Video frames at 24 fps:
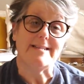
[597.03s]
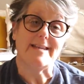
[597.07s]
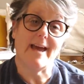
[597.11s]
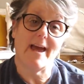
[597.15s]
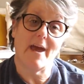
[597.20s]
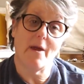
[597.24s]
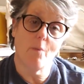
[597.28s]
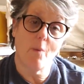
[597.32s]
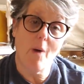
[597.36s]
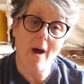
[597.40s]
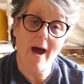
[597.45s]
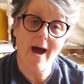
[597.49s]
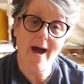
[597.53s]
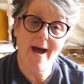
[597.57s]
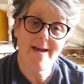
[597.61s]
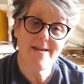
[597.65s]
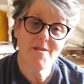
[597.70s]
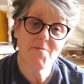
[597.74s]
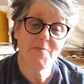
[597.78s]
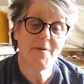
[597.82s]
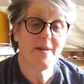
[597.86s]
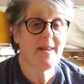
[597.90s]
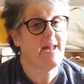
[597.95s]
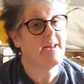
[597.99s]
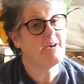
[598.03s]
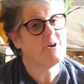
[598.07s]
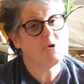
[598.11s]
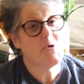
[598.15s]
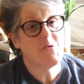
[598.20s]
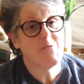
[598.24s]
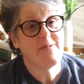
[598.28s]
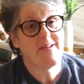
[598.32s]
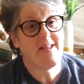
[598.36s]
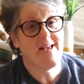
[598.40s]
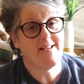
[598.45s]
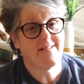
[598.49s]
DIYs, but I
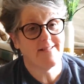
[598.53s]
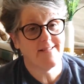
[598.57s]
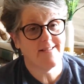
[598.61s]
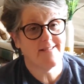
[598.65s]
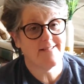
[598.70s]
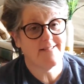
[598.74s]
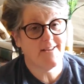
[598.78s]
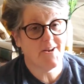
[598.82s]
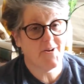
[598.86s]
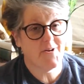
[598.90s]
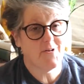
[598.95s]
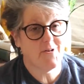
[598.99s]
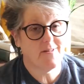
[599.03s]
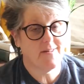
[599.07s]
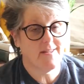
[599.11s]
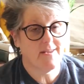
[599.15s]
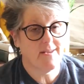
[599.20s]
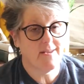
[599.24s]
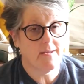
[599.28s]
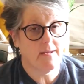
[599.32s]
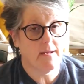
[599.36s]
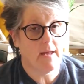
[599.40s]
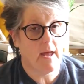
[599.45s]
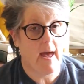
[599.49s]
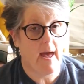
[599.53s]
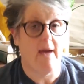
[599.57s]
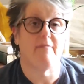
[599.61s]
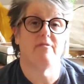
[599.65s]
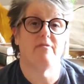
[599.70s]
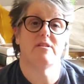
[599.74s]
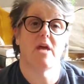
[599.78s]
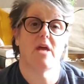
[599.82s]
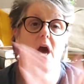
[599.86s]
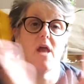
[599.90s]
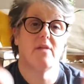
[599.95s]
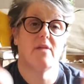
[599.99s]
don't necessarily have
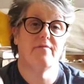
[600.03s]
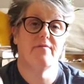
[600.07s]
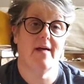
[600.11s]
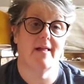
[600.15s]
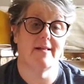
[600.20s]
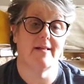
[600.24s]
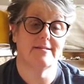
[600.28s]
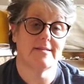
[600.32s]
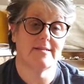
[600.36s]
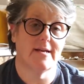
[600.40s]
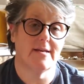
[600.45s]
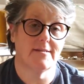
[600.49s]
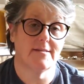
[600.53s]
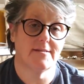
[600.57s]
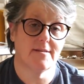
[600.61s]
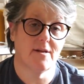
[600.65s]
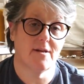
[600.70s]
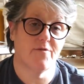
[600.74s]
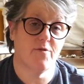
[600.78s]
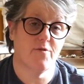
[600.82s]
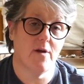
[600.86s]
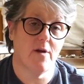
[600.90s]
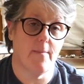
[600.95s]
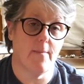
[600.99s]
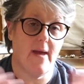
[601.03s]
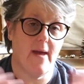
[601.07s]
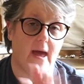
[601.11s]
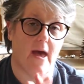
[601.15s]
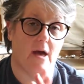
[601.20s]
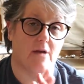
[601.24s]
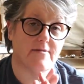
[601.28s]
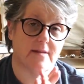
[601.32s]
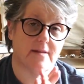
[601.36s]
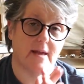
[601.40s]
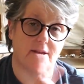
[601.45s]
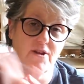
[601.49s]
a ton of Valentine's stuff around my
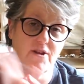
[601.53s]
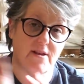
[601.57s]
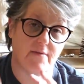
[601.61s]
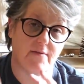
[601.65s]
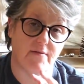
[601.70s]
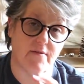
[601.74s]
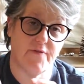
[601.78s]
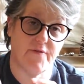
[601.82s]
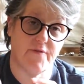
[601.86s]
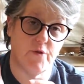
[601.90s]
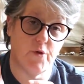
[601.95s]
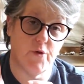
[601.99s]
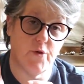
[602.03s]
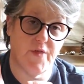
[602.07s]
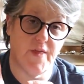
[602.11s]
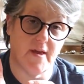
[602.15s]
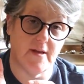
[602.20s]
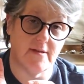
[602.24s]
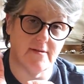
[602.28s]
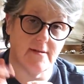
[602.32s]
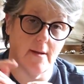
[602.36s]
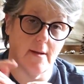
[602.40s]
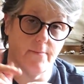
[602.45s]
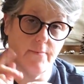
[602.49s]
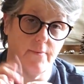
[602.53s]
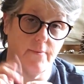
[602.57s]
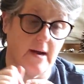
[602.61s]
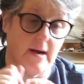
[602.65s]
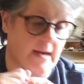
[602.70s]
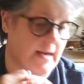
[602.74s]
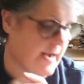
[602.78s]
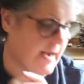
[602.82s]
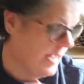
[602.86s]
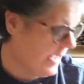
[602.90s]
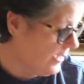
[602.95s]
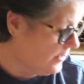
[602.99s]
house. I just have a few things up
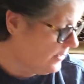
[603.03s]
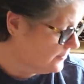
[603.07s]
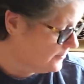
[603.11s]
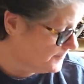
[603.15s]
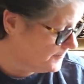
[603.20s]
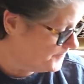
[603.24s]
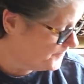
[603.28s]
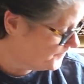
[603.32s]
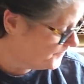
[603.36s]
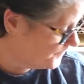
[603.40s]
right now